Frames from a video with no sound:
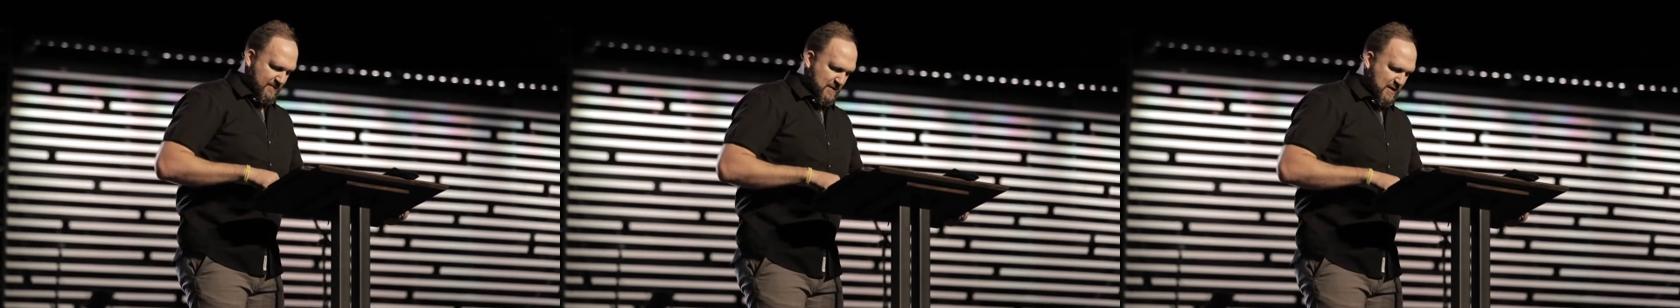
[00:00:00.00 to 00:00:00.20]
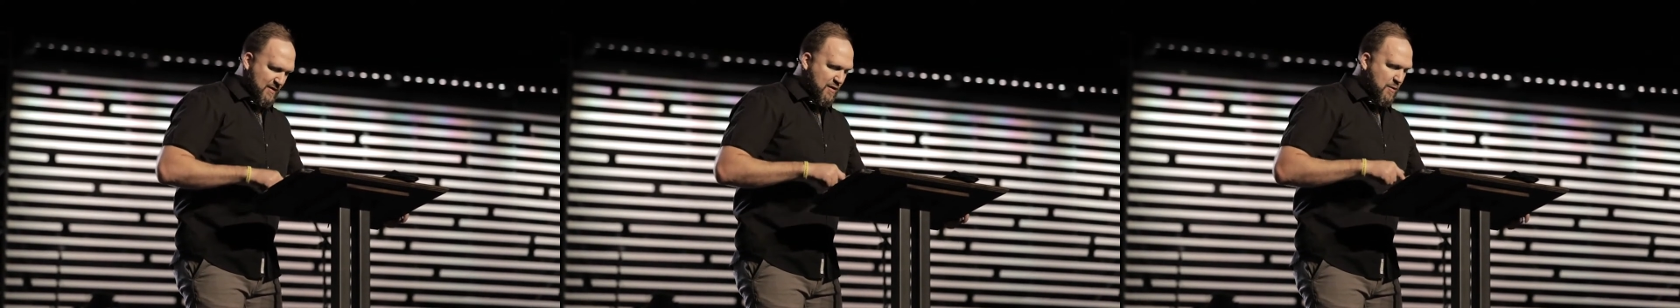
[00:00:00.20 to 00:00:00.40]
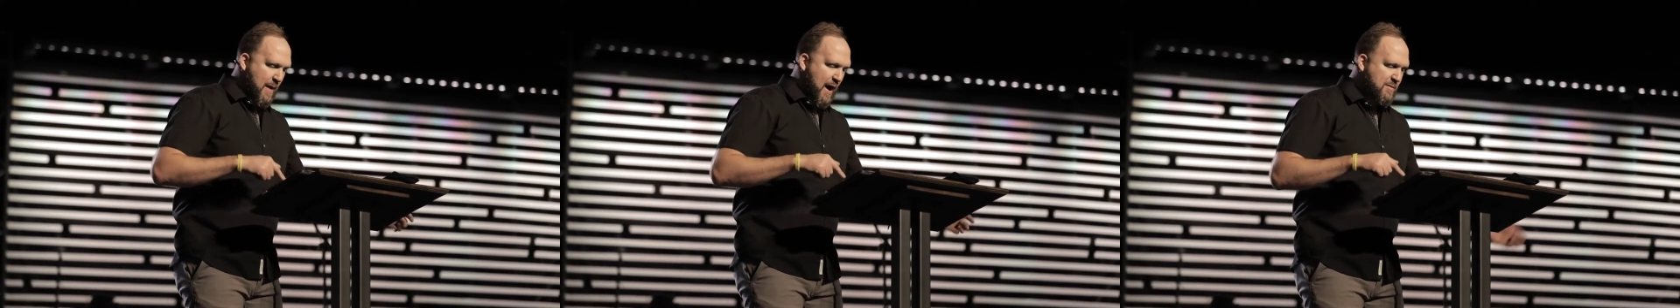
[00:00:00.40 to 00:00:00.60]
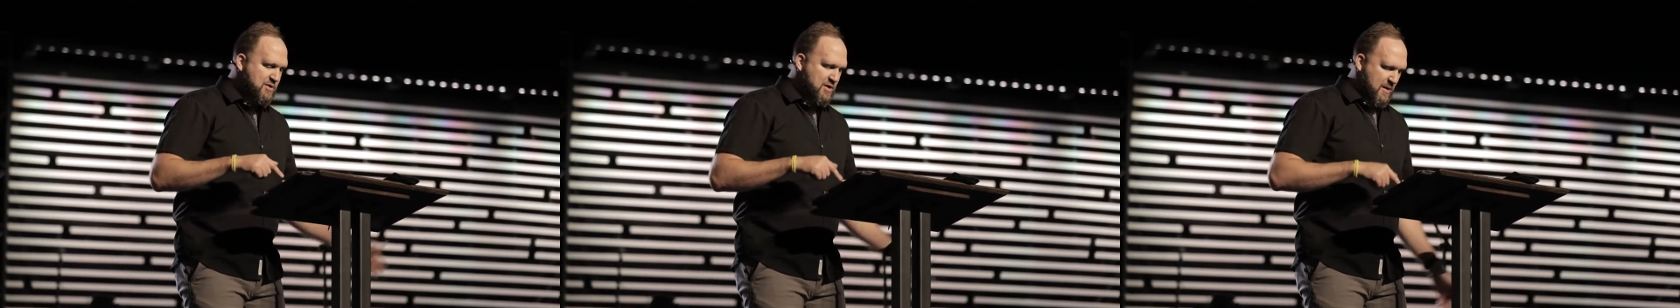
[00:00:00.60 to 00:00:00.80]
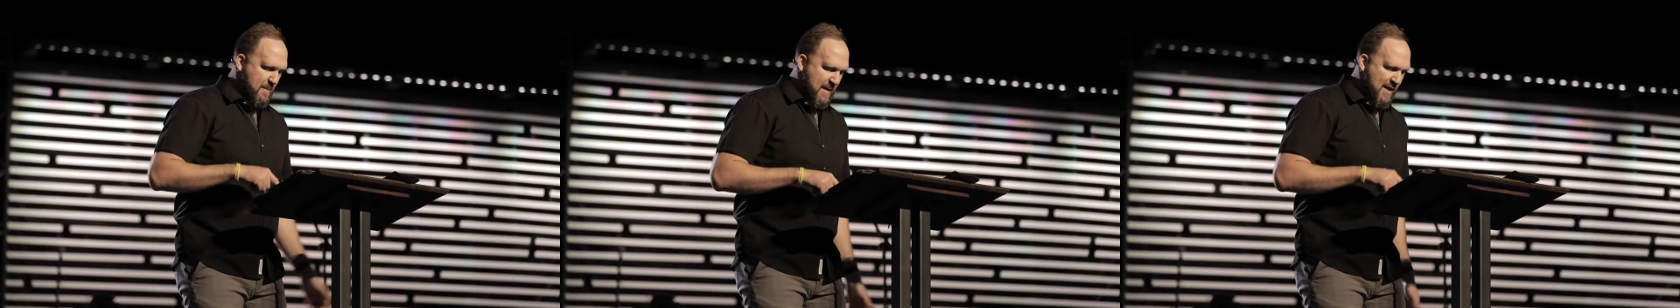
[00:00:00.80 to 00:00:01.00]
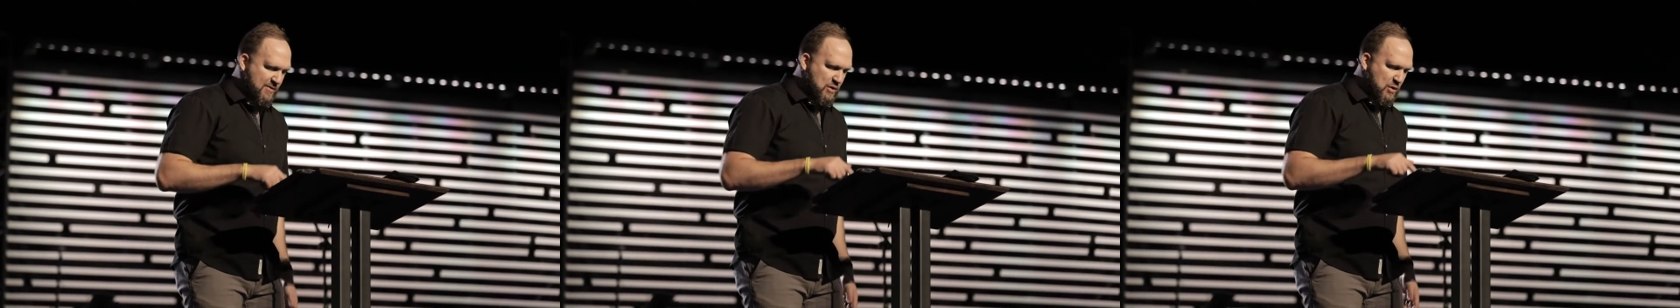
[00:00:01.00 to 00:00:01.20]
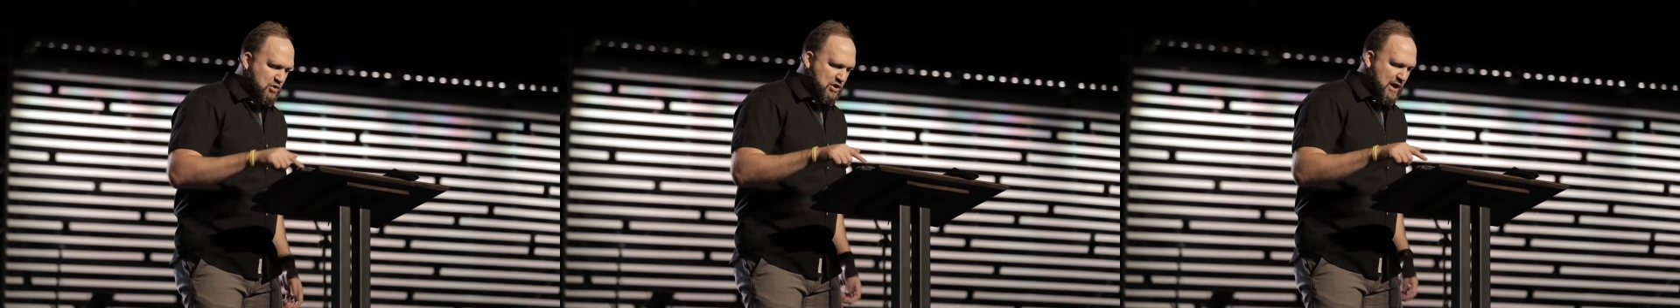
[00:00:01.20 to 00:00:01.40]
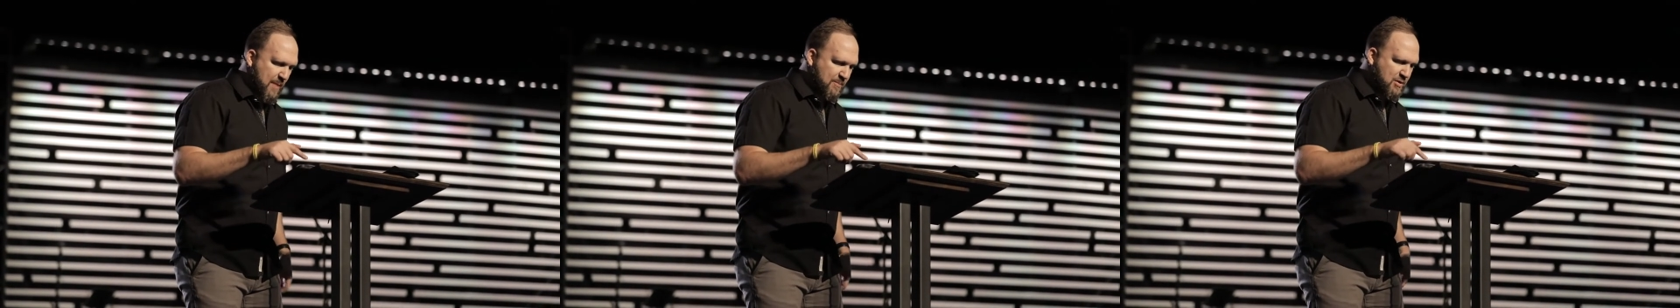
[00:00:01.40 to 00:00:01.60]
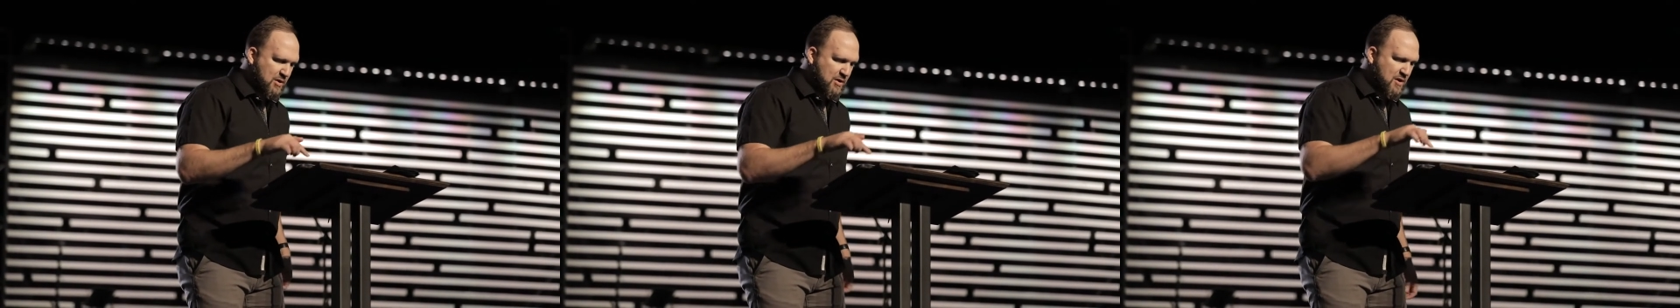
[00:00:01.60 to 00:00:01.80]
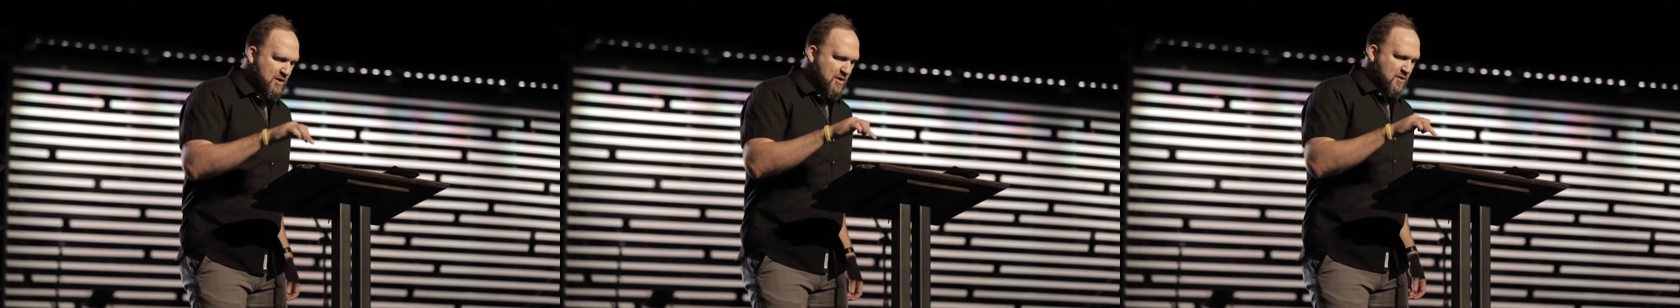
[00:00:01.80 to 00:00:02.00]
If you have your Bible, turn to Matthew
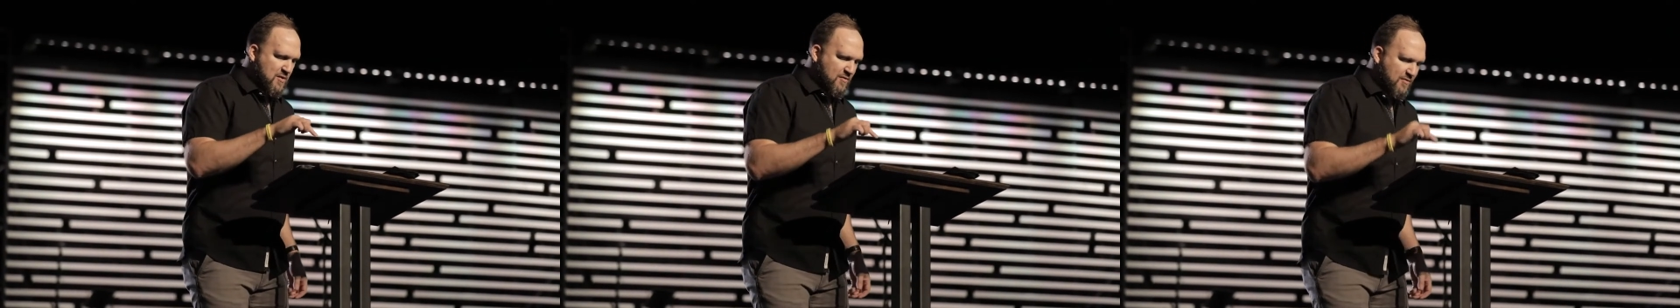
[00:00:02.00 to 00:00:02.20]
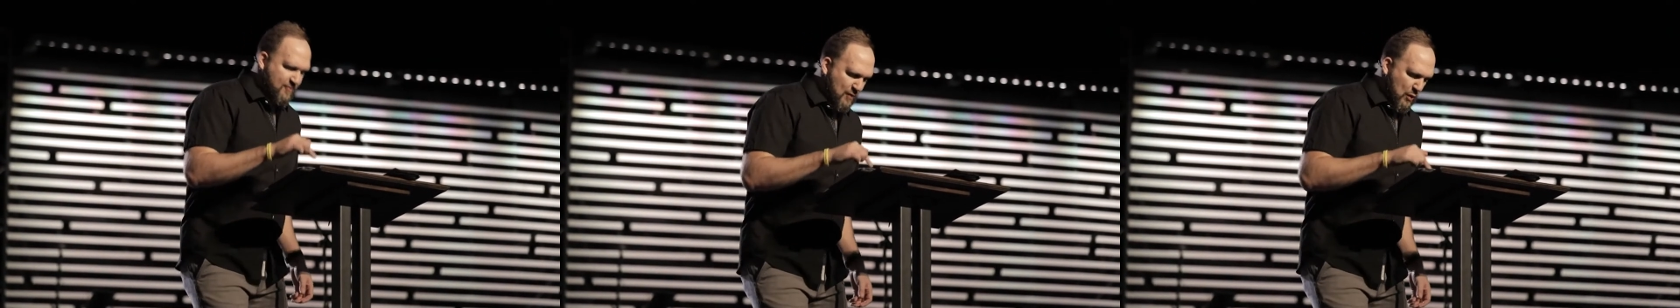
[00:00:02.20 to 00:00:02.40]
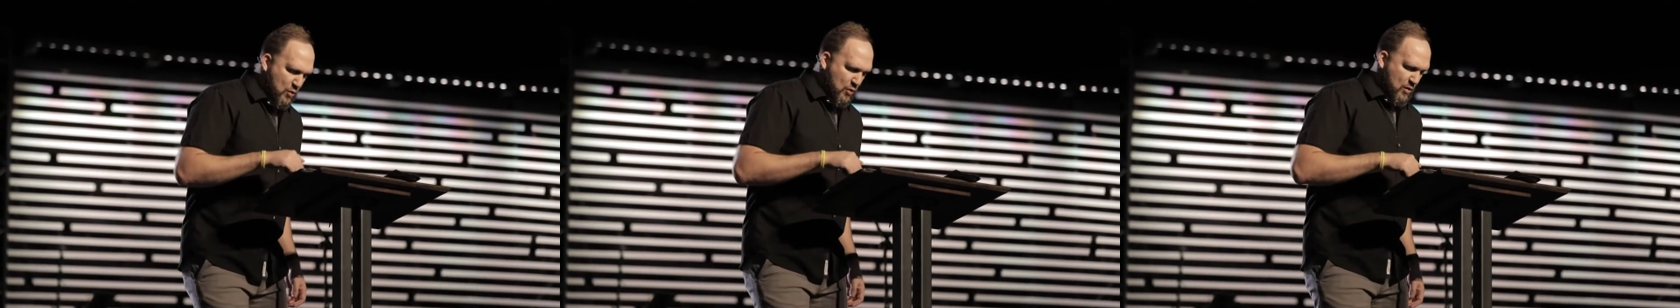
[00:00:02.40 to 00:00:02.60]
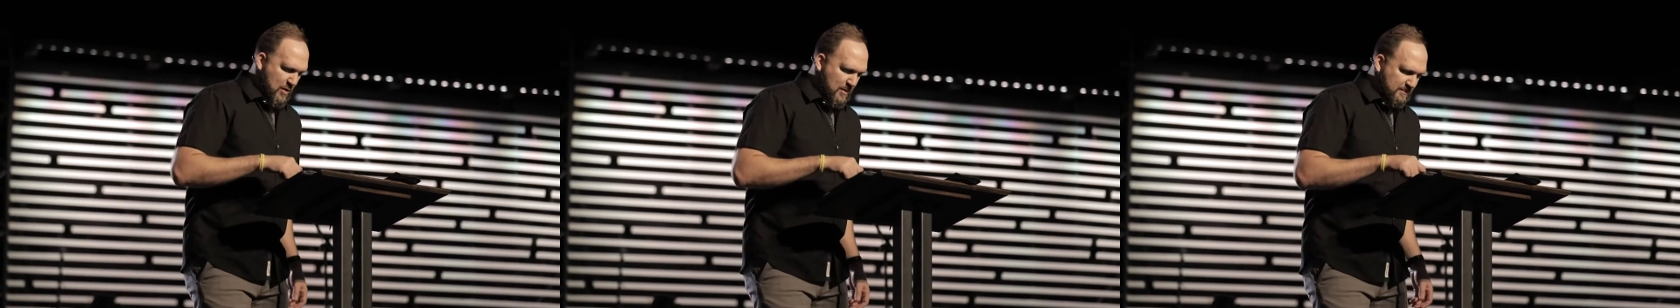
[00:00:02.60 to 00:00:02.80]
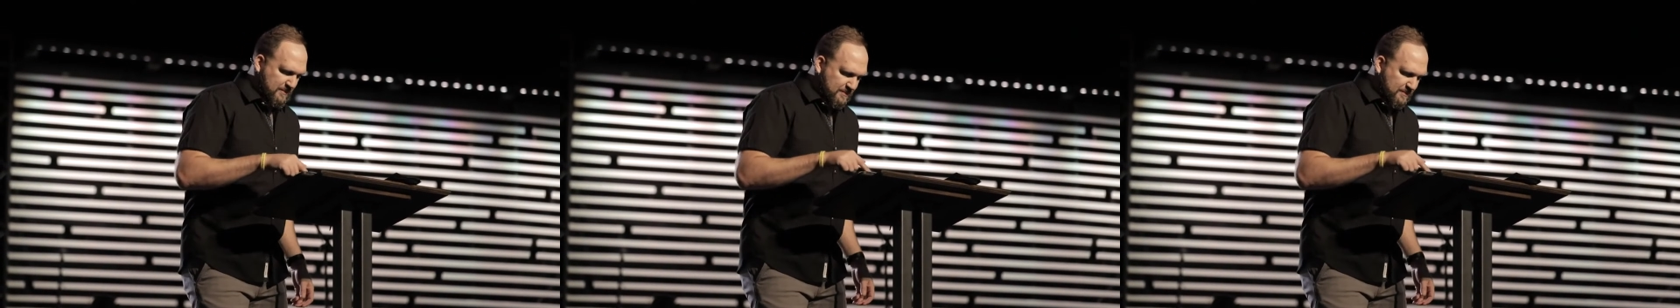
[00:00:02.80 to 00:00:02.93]
chapter 4.